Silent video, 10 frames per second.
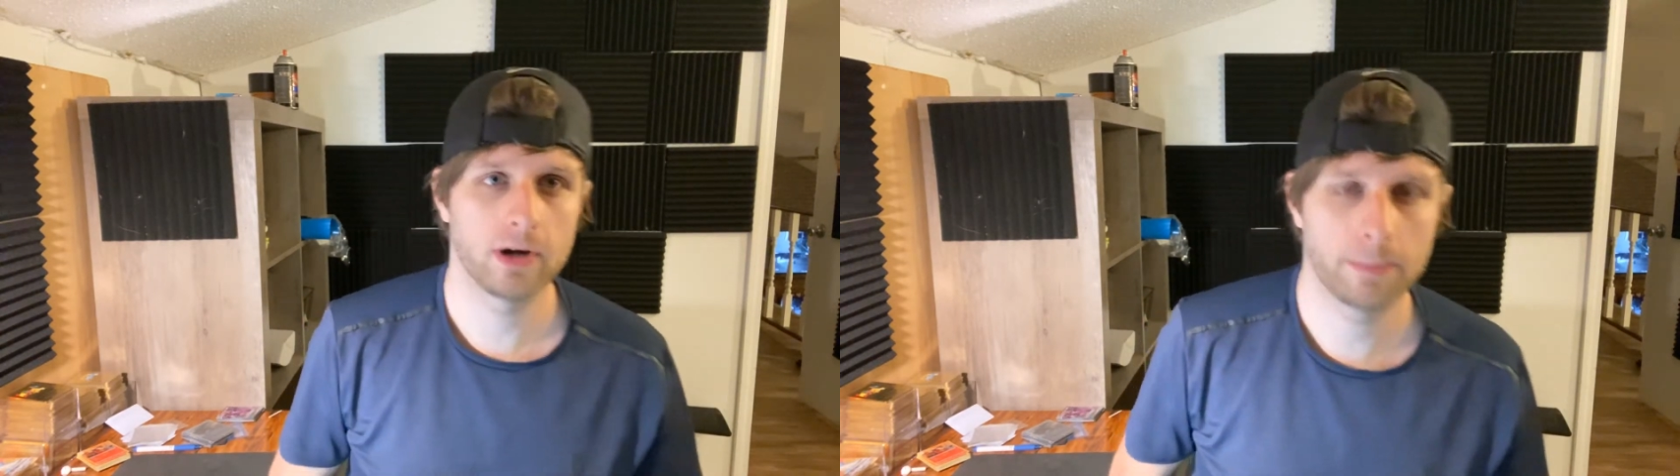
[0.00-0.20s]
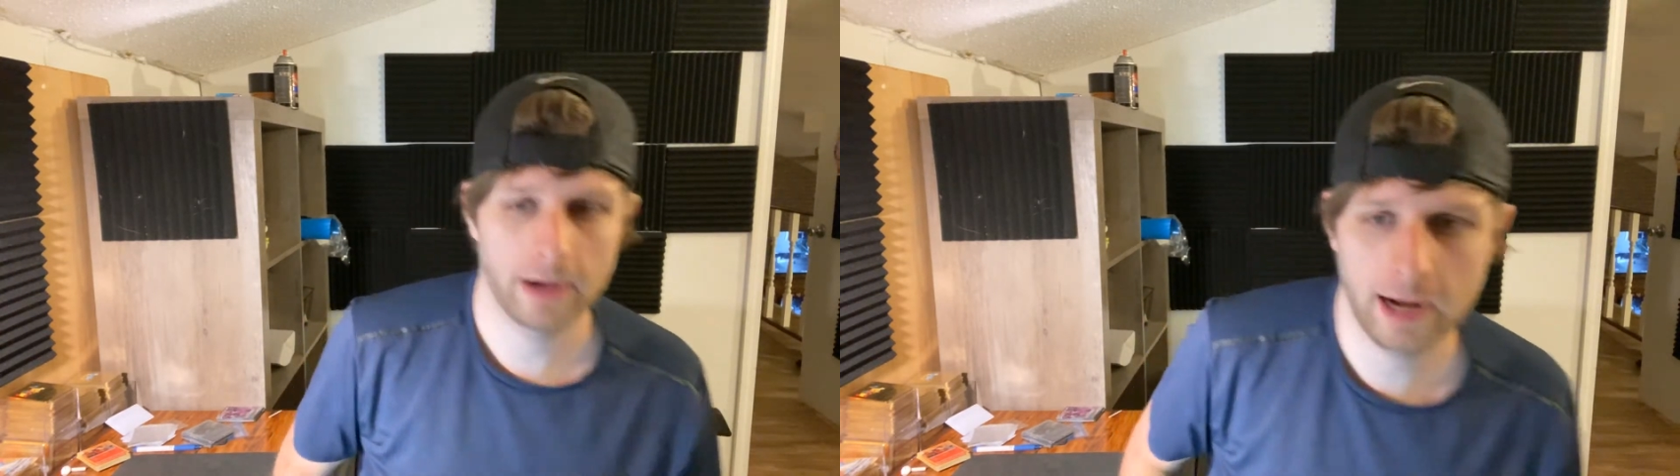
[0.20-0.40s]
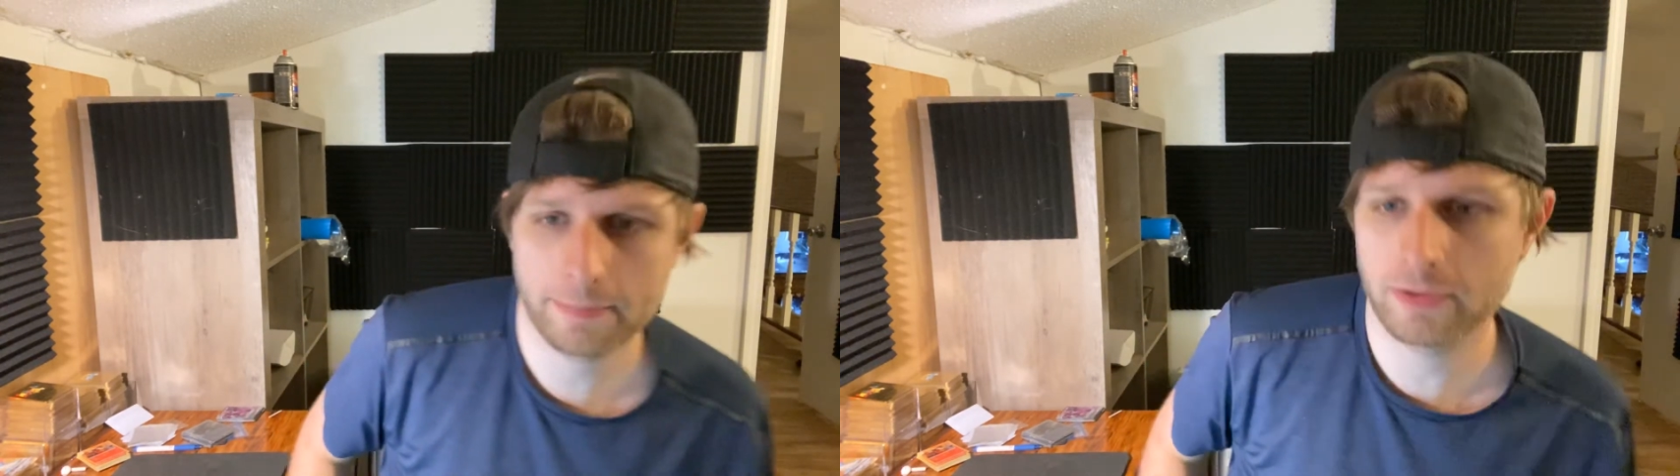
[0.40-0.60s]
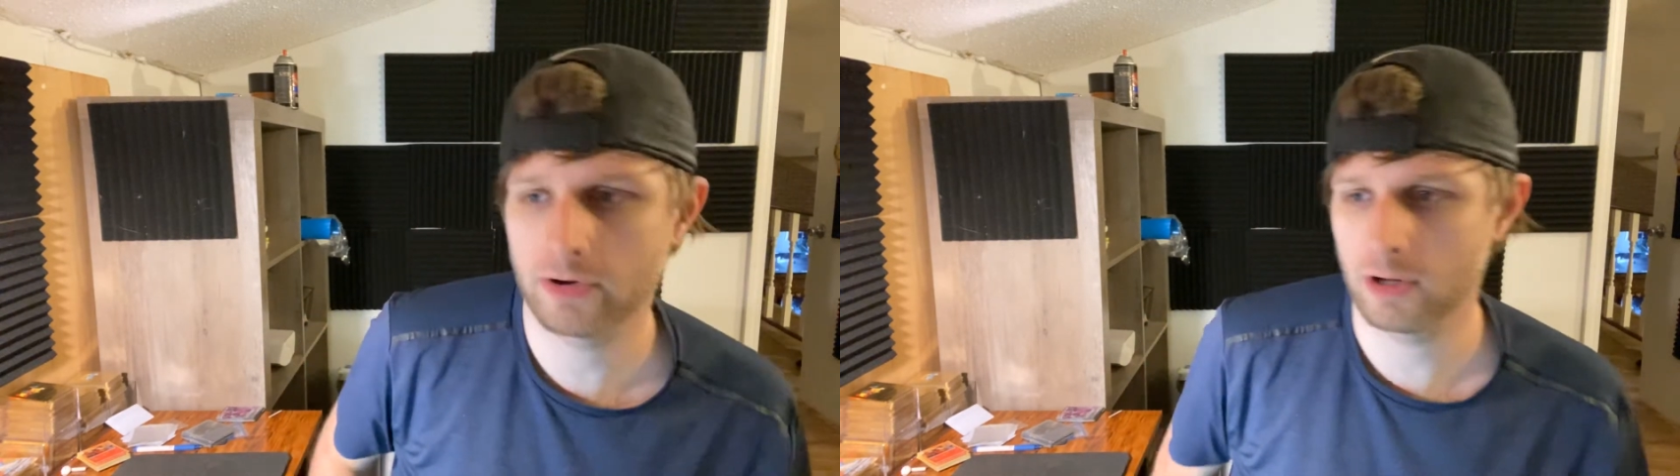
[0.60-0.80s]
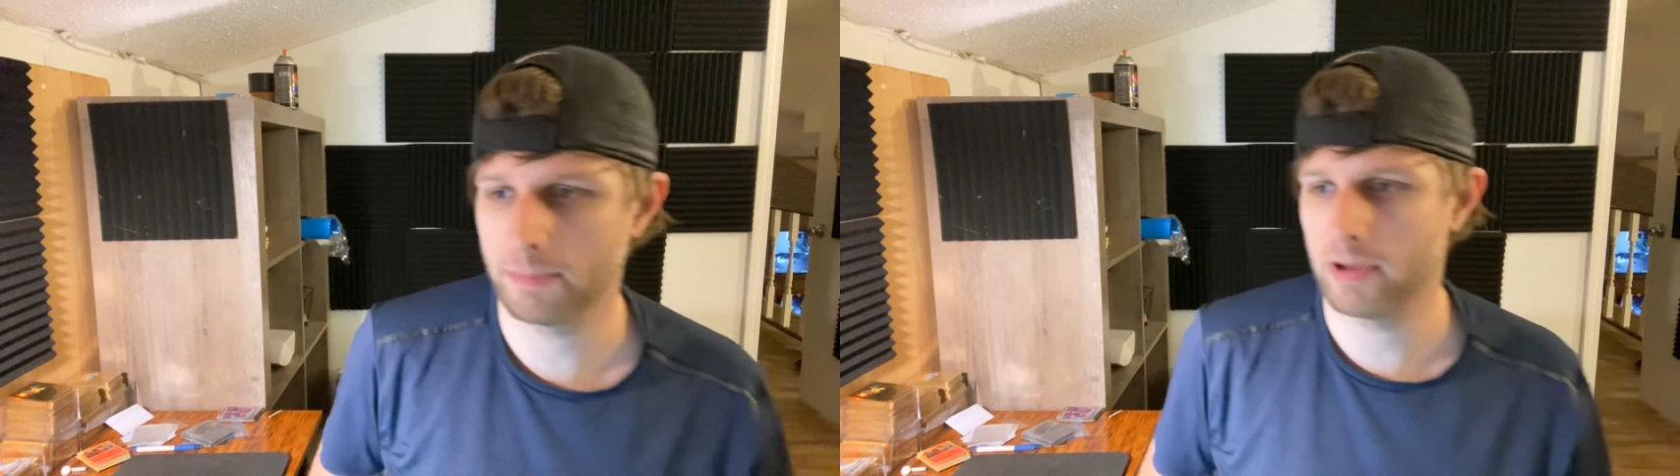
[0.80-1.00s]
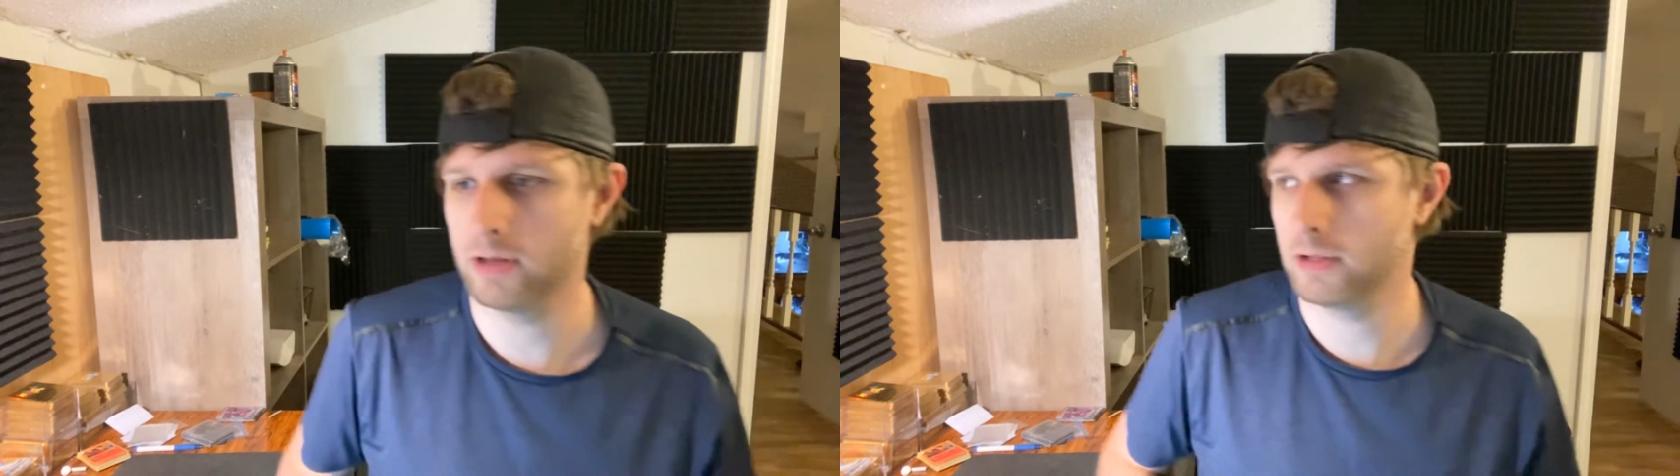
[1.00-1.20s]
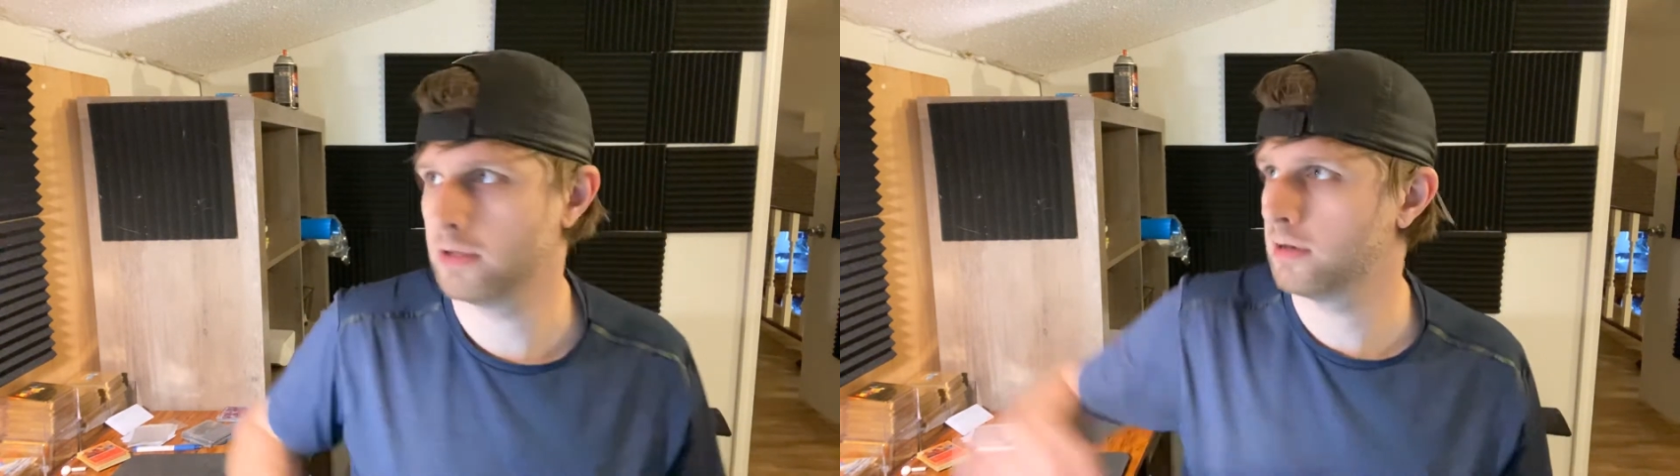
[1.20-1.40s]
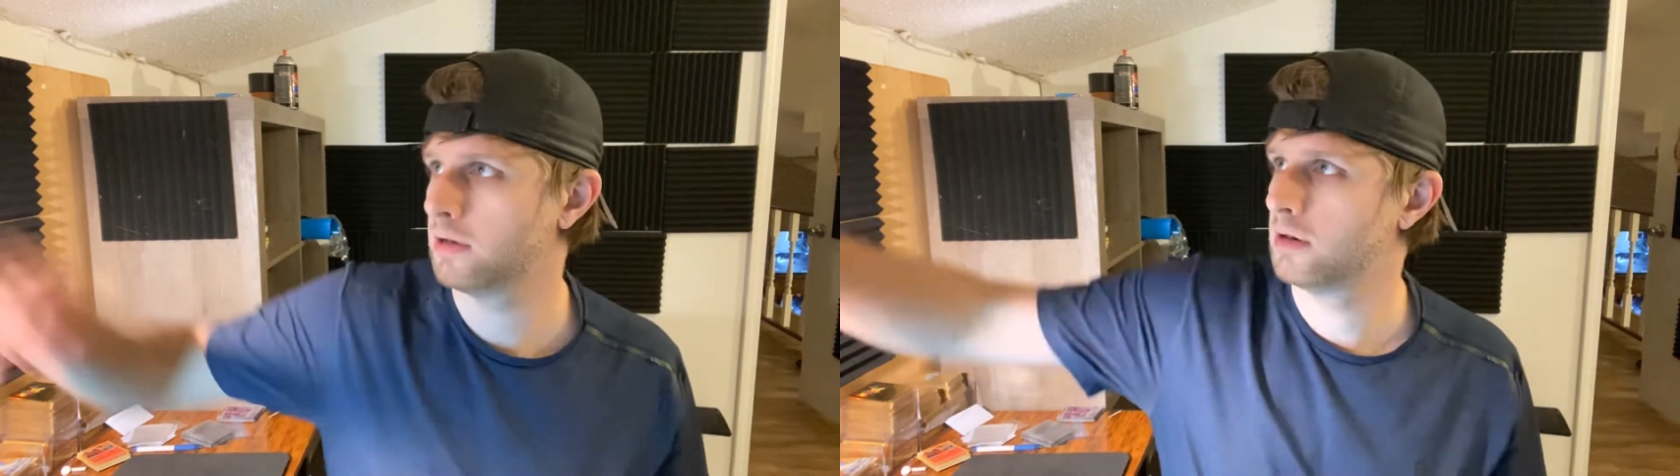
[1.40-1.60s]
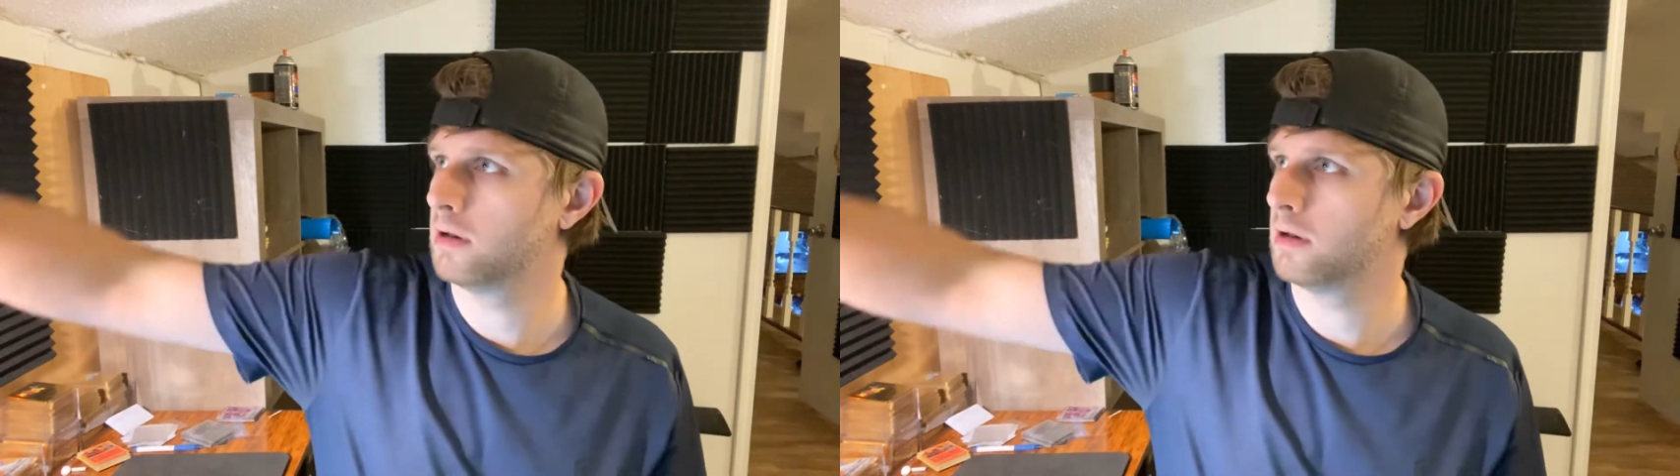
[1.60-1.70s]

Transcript: unpopular opinion.